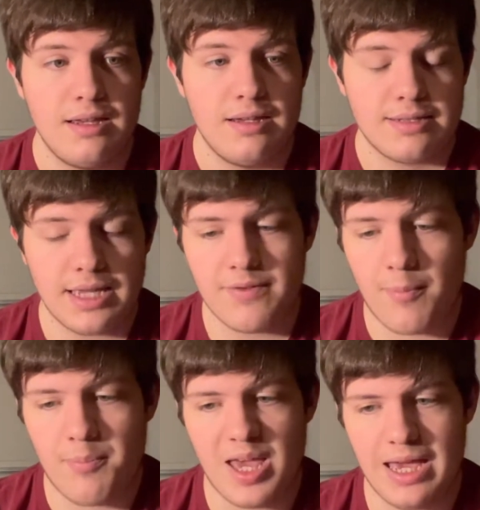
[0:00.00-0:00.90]
it's kind of a
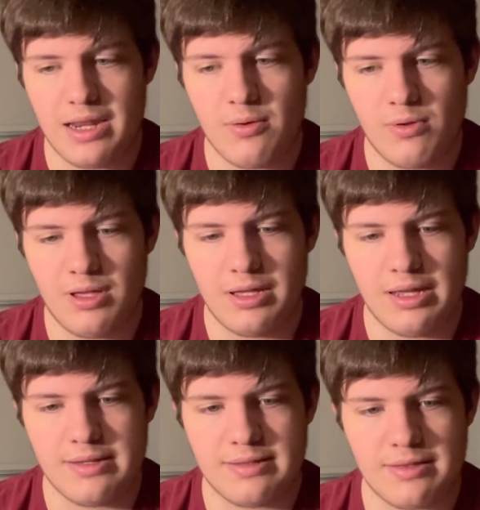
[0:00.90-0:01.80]
petty one,
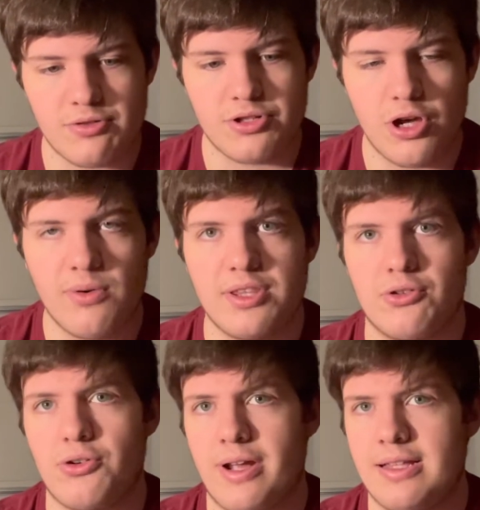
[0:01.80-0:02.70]
is that there's no other
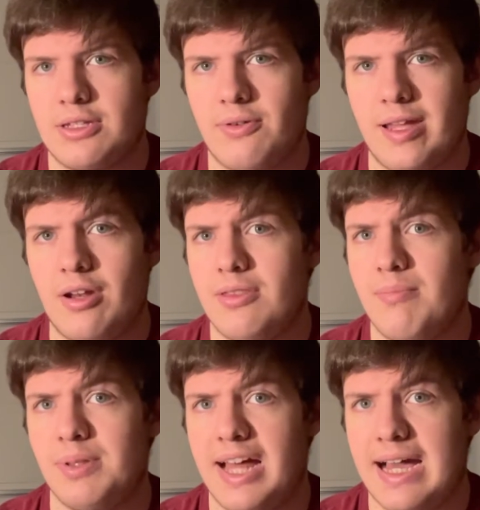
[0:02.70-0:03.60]
trans green on the
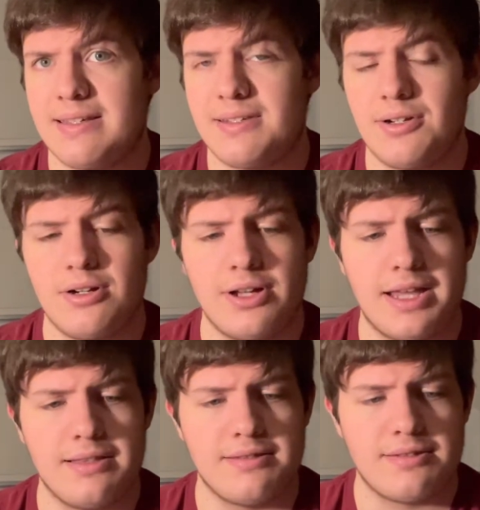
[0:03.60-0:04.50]
blaster.
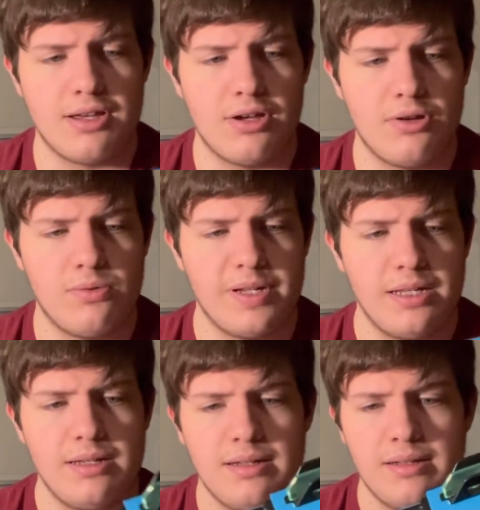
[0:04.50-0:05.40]
And so
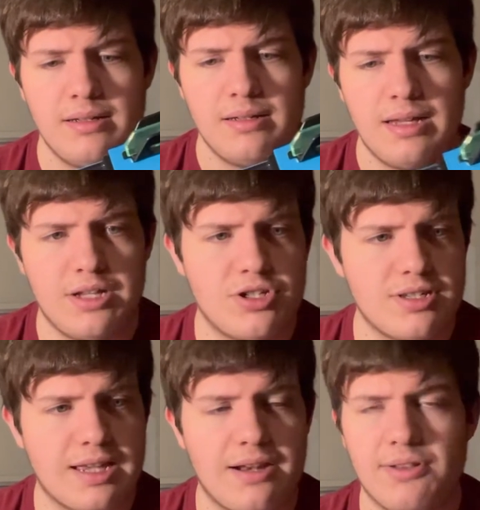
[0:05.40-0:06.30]
it
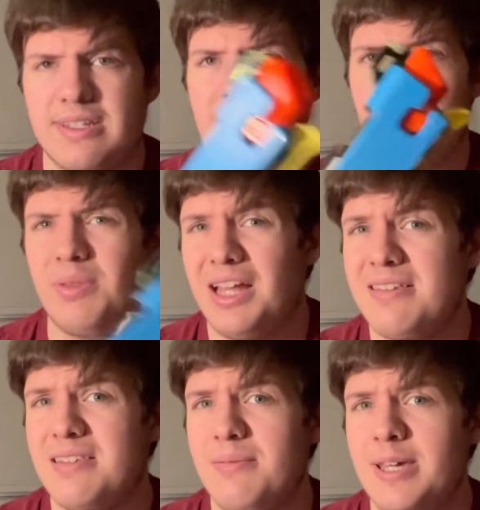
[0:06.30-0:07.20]
just kind of looks out of
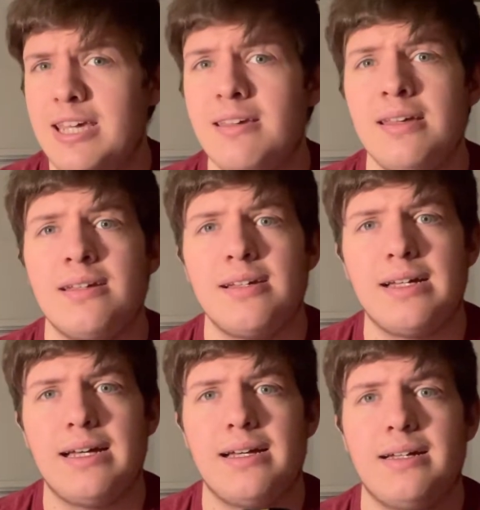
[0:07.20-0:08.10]
place to me.
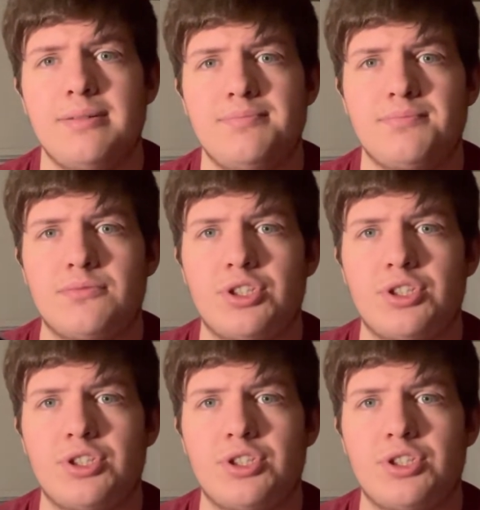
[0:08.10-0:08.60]
I